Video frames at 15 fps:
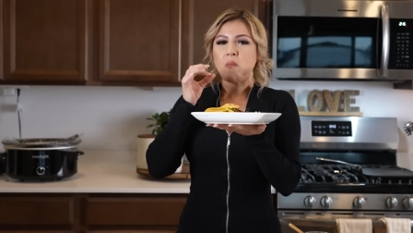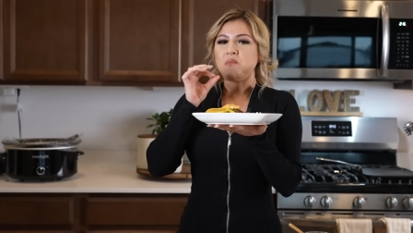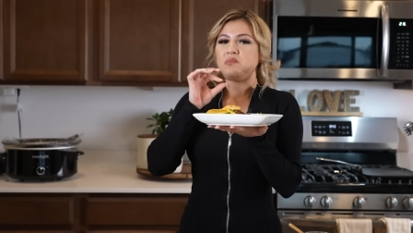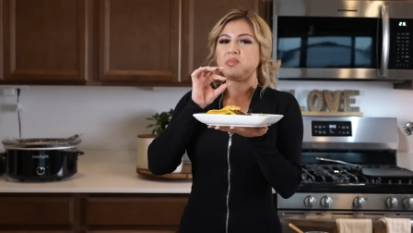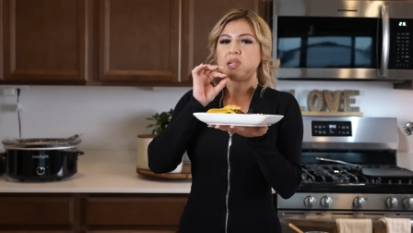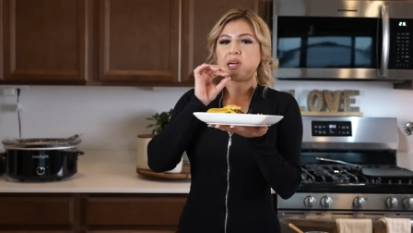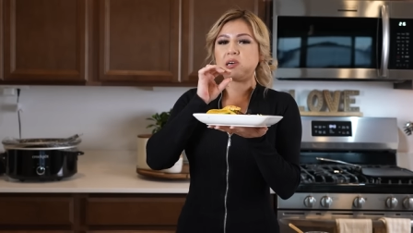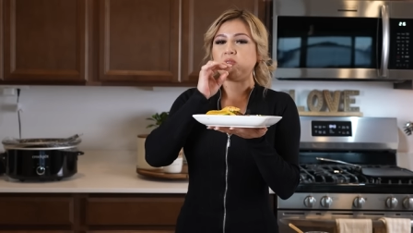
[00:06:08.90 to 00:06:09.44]

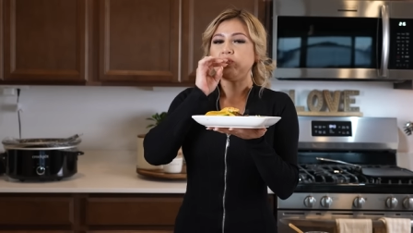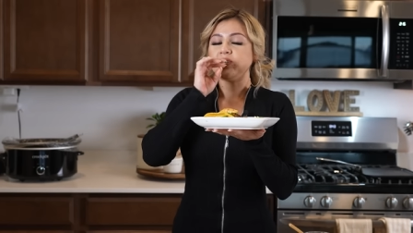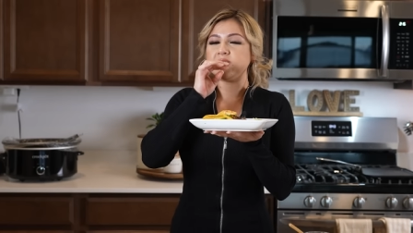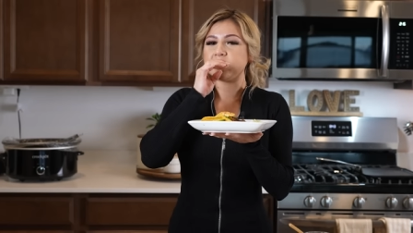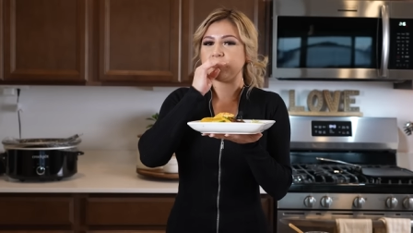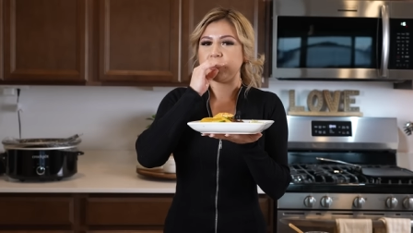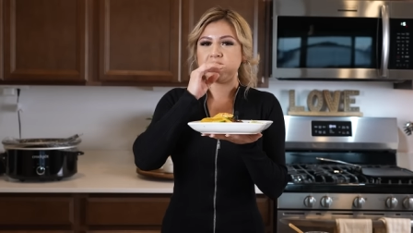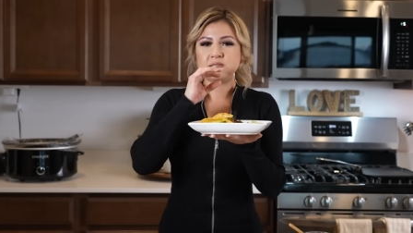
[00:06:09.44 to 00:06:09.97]
Not only is
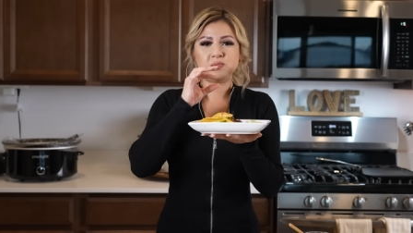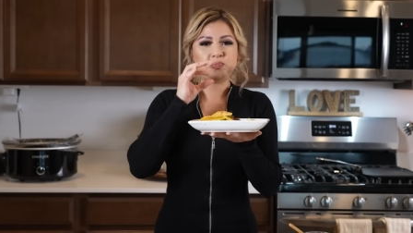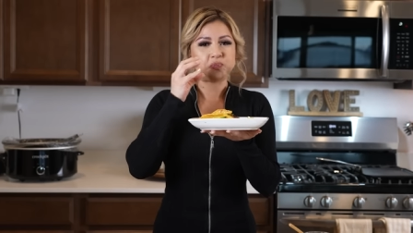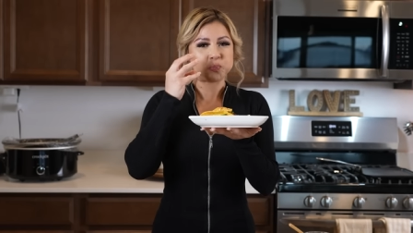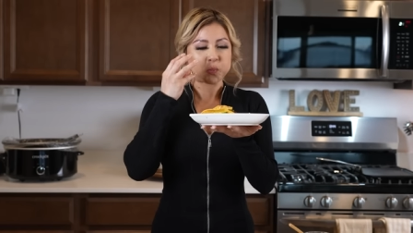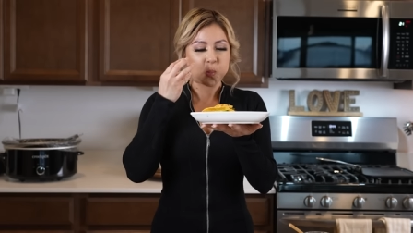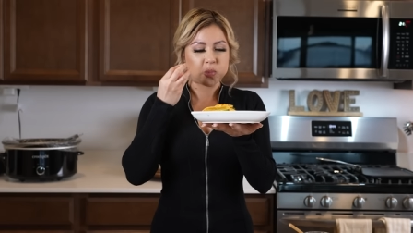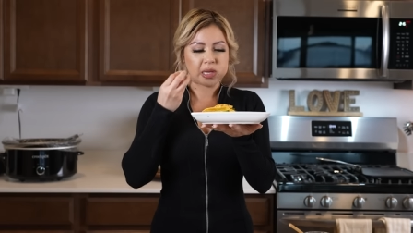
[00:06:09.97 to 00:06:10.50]
the meat
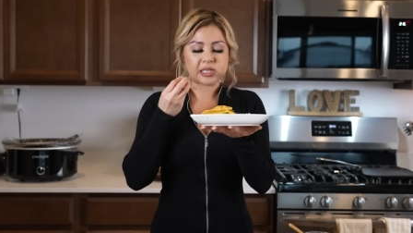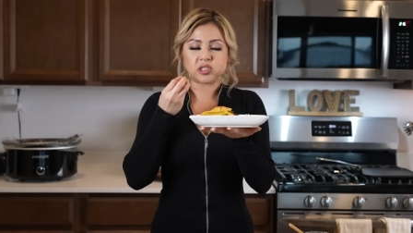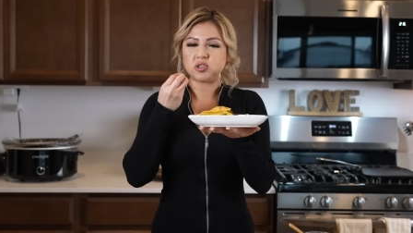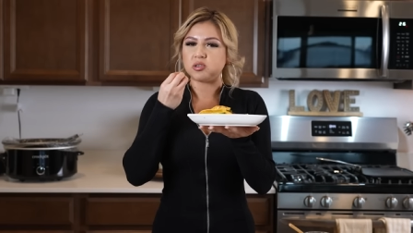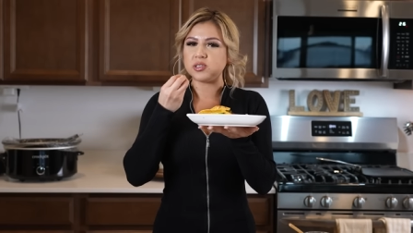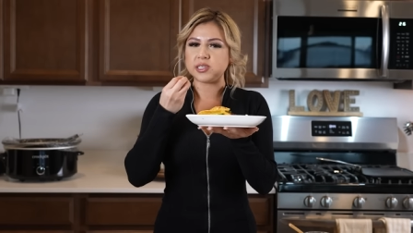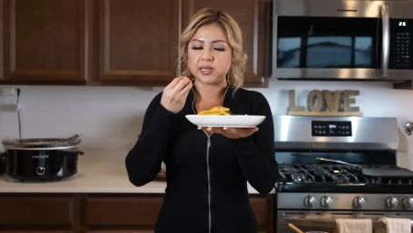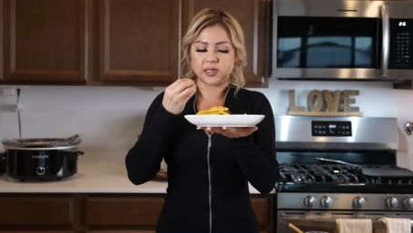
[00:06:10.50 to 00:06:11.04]
so
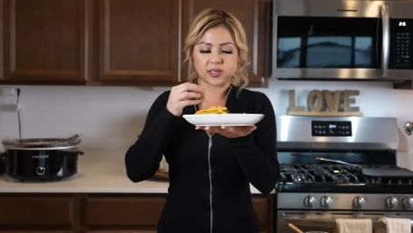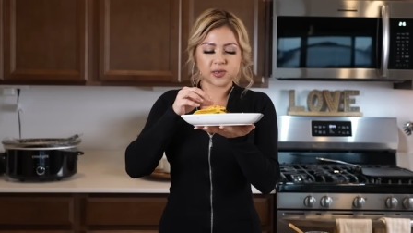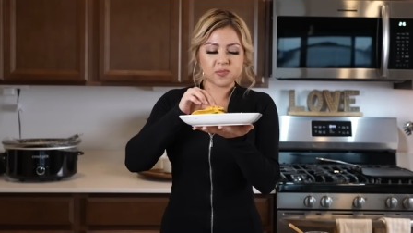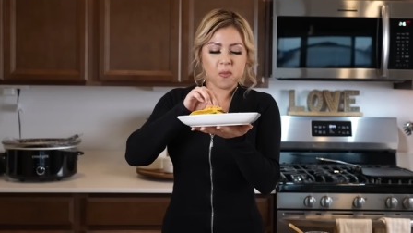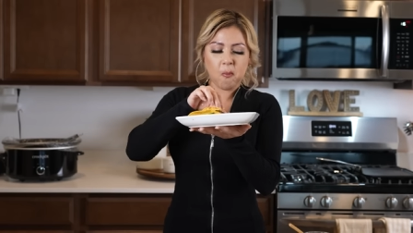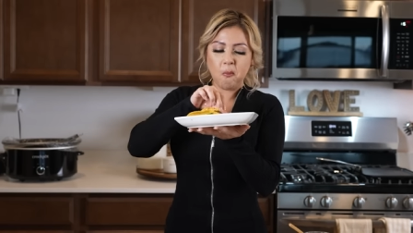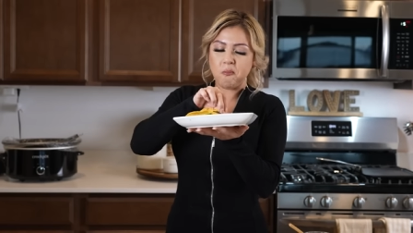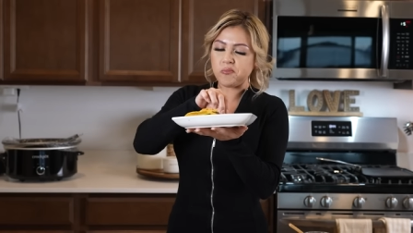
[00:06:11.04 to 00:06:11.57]
tender,
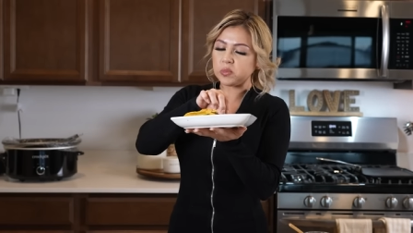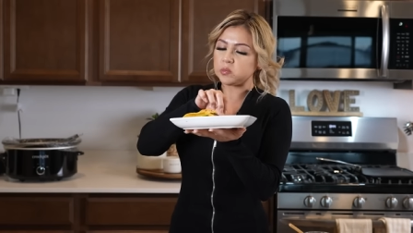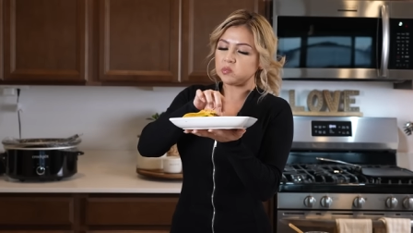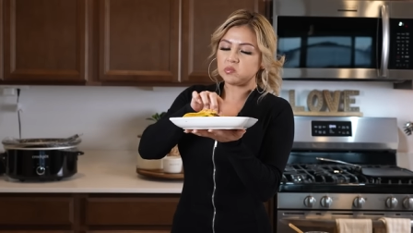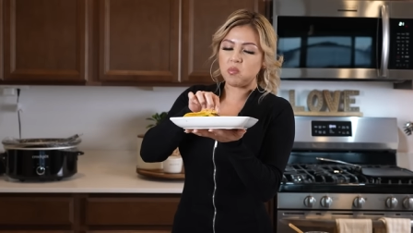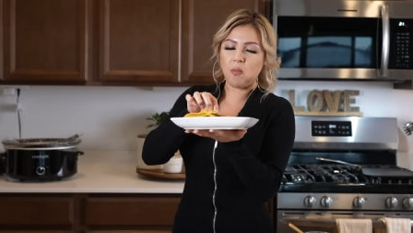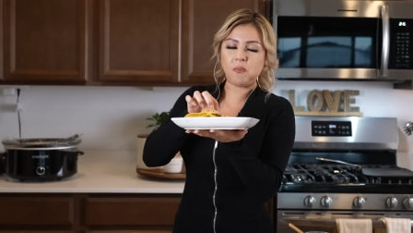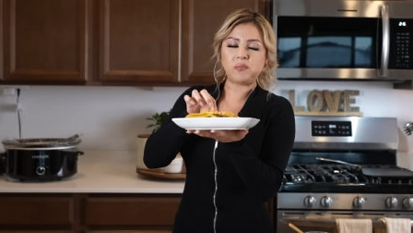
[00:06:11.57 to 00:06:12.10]

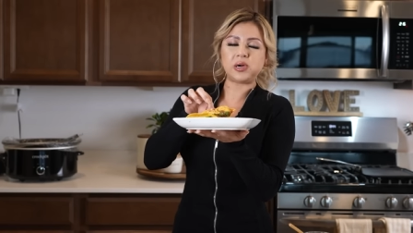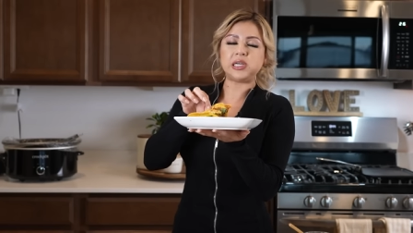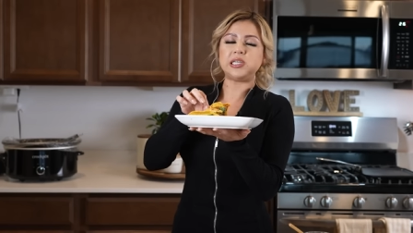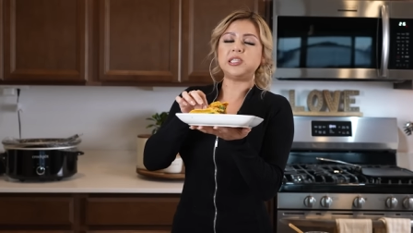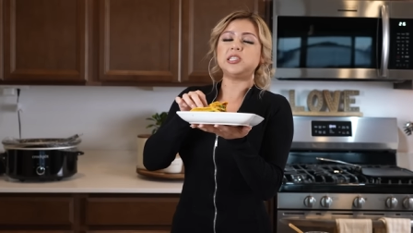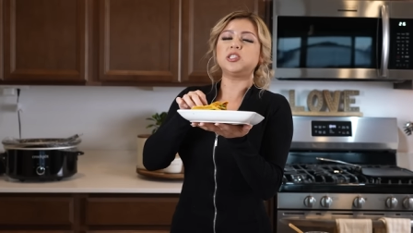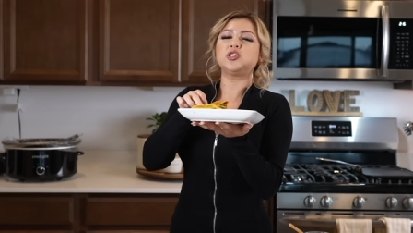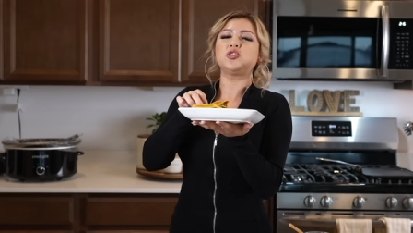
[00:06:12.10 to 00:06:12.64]
but it
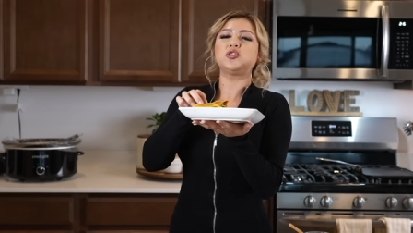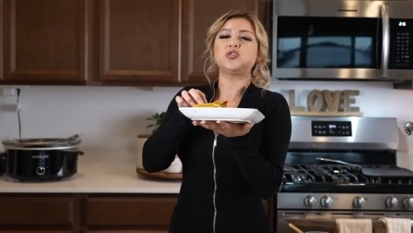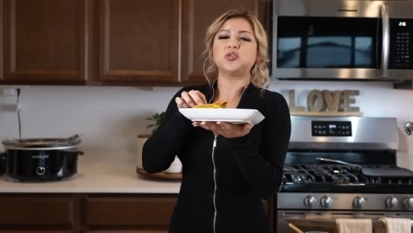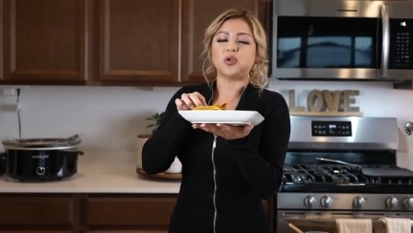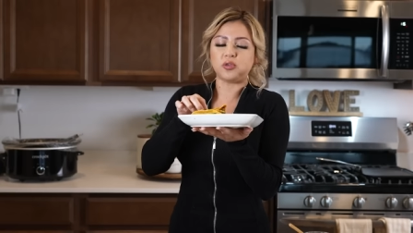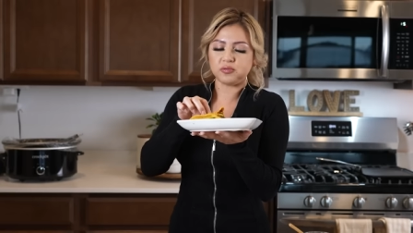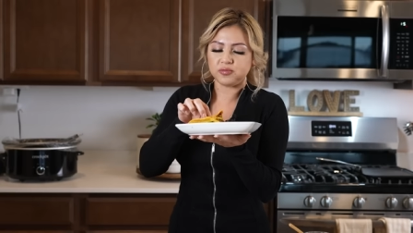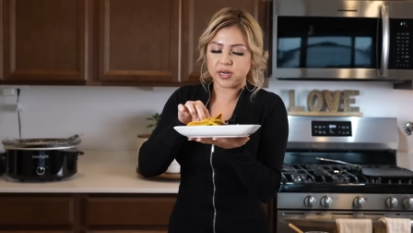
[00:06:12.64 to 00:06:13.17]
is
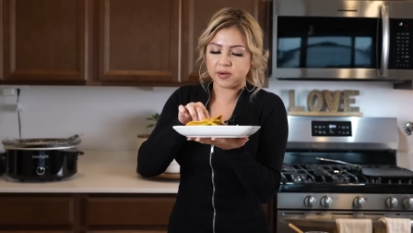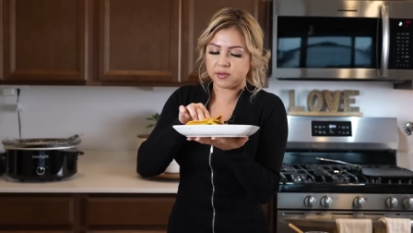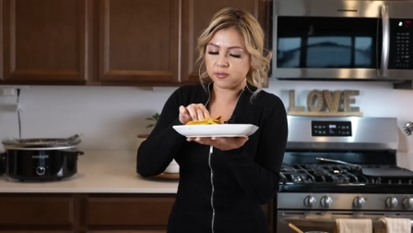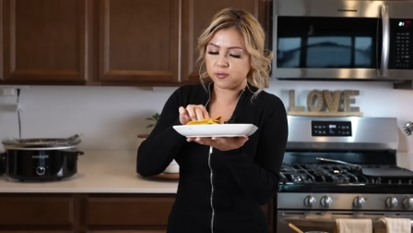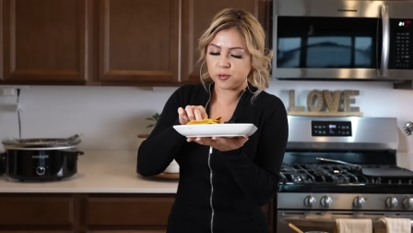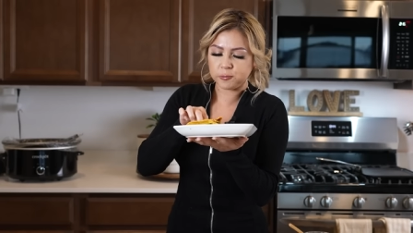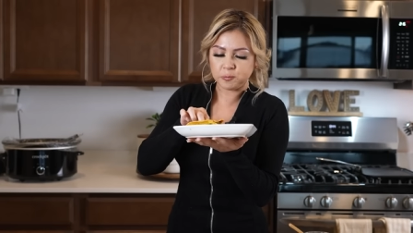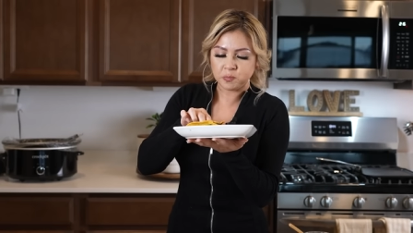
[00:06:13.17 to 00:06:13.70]
so
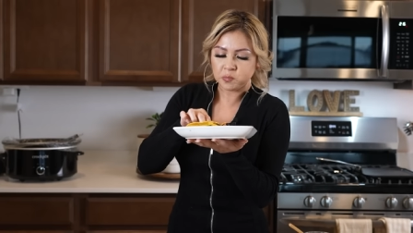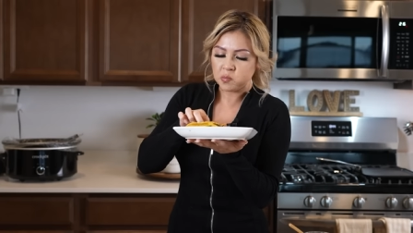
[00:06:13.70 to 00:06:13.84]
flavorful.